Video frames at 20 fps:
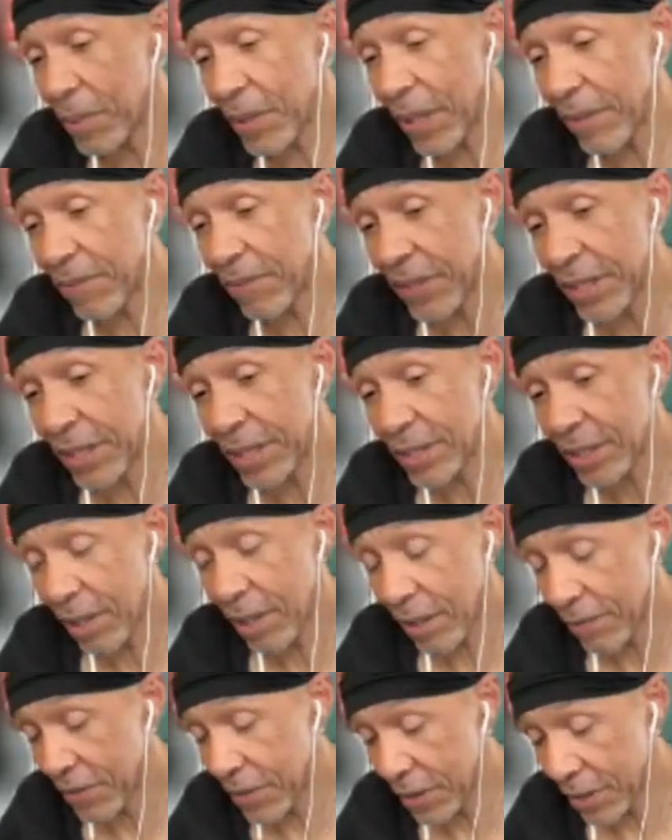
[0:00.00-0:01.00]
play Phoenix
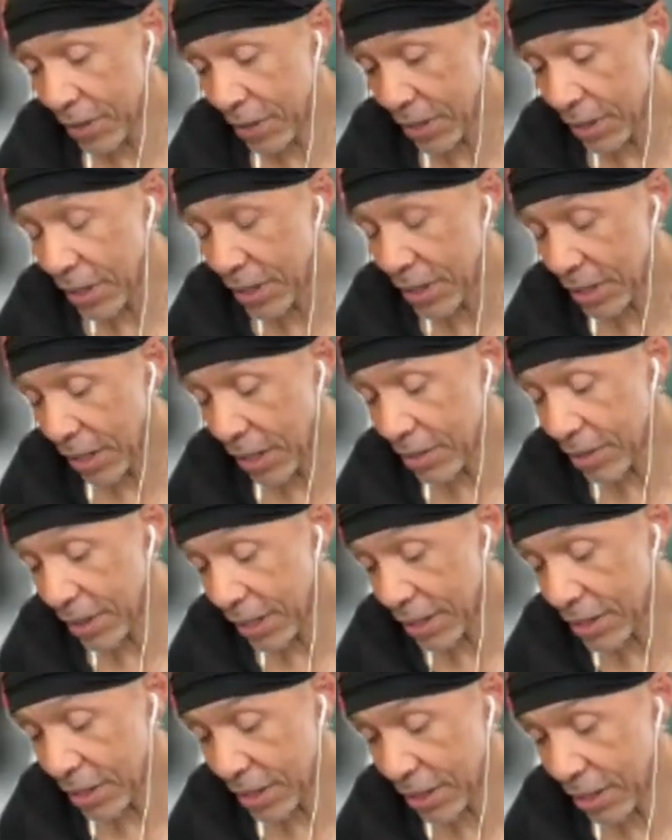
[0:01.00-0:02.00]
often, and
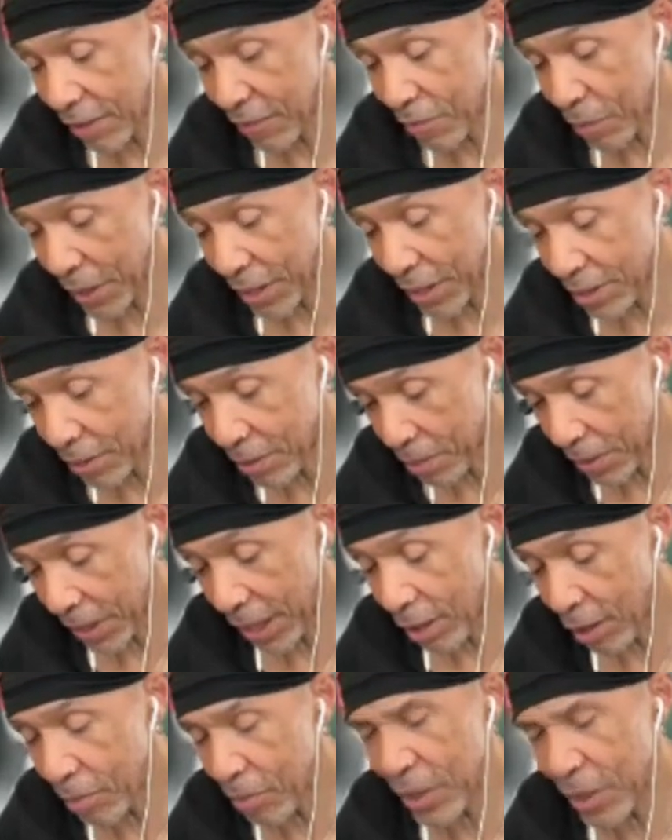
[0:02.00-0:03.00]
that's a tough place to play. I
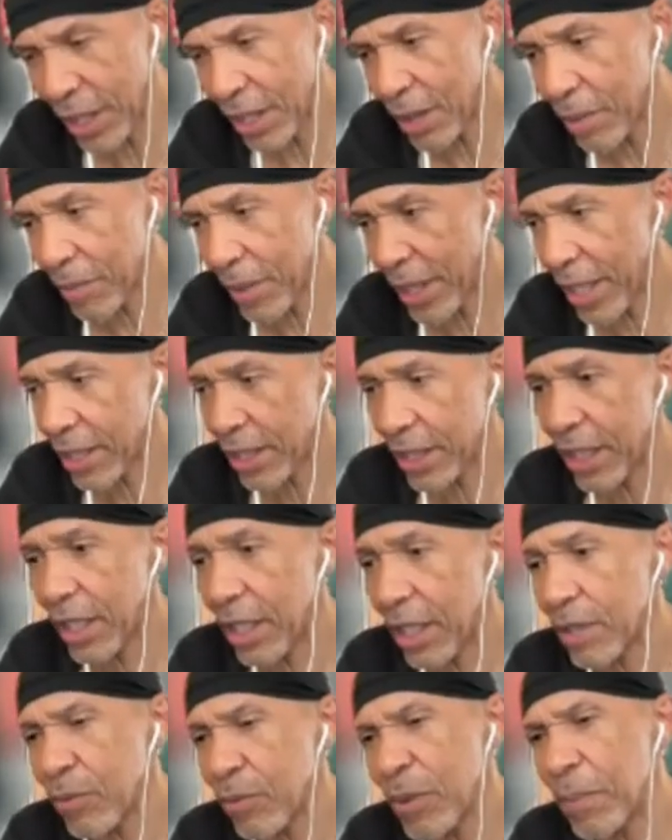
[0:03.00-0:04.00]
hope we can come back. Yeah,
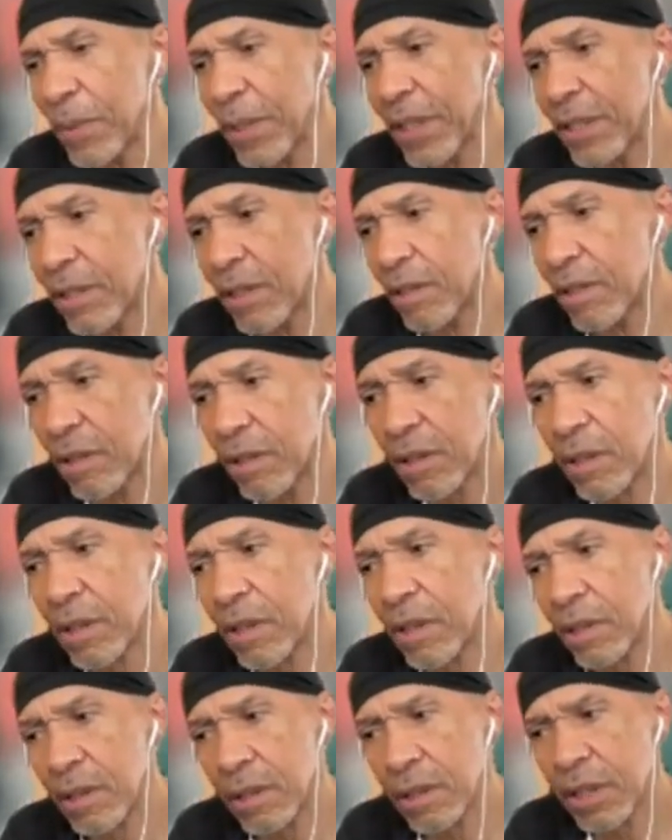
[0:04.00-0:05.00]
we played there.
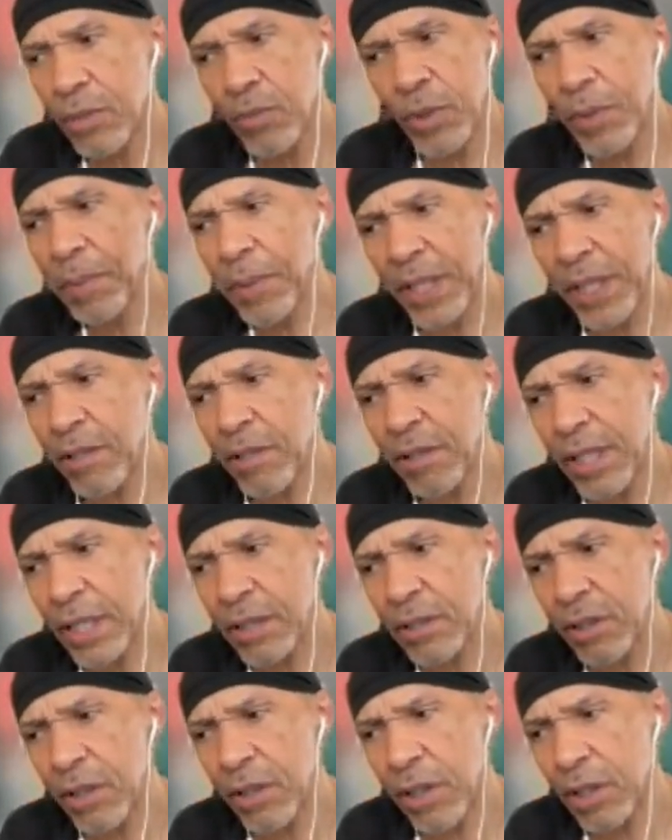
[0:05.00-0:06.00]
Didn't we play there
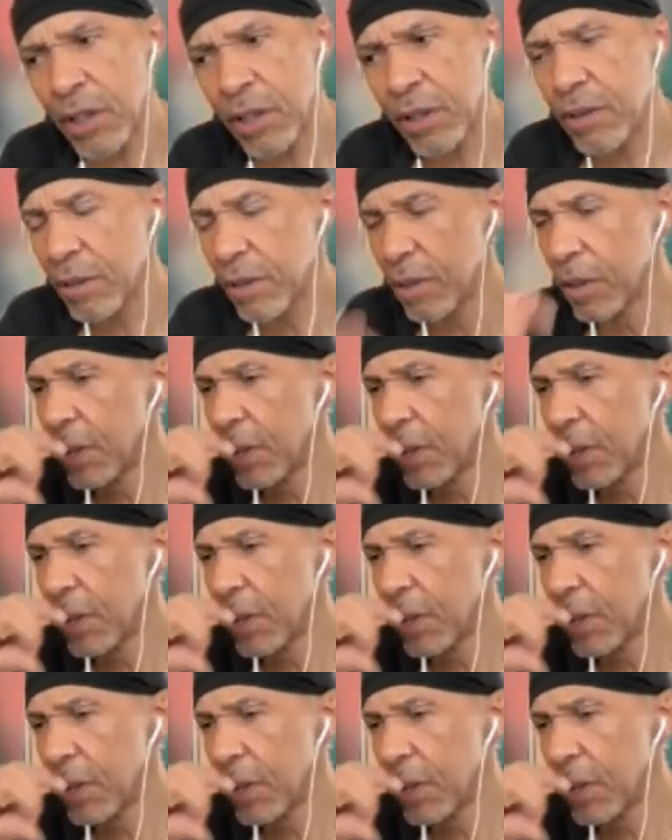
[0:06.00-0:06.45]
not too long ago?